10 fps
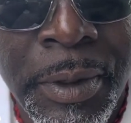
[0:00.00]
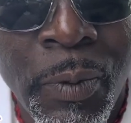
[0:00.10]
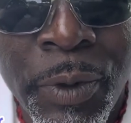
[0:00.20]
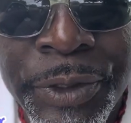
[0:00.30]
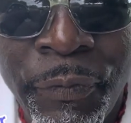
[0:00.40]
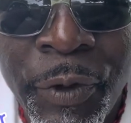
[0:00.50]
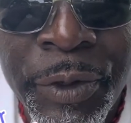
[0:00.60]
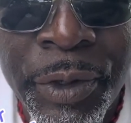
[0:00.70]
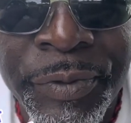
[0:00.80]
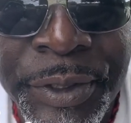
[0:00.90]
wish for
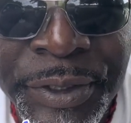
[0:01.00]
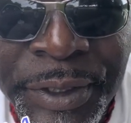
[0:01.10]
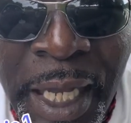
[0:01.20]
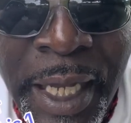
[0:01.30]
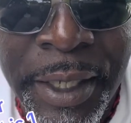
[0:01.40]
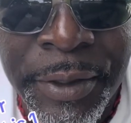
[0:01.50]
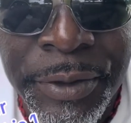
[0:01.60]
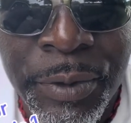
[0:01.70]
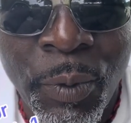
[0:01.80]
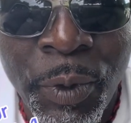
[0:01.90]
your
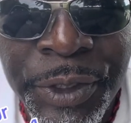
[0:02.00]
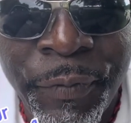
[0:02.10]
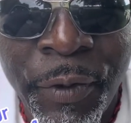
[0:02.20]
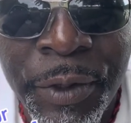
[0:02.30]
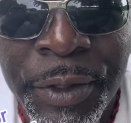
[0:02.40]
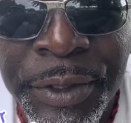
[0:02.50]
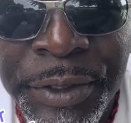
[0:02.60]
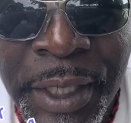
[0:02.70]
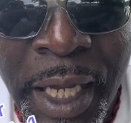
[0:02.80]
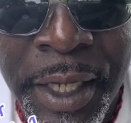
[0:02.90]
desires. Wish for your
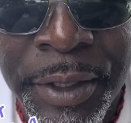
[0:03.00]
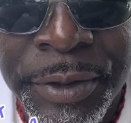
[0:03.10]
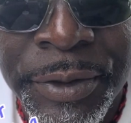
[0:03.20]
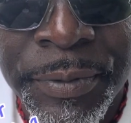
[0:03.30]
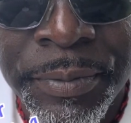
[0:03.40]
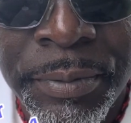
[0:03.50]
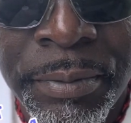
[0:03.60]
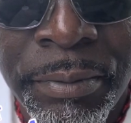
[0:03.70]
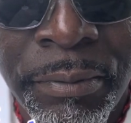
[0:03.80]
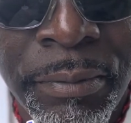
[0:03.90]
desires,
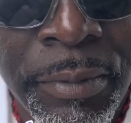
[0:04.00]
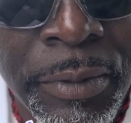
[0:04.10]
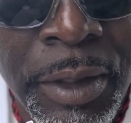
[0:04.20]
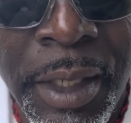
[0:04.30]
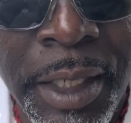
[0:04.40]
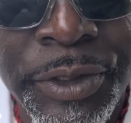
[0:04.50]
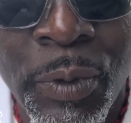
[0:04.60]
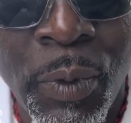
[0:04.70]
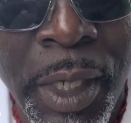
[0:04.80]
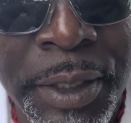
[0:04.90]
not
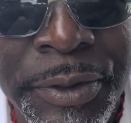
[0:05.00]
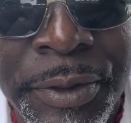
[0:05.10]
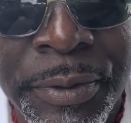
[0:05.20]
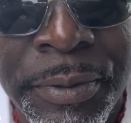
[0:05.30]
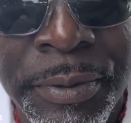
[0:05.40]
your wants.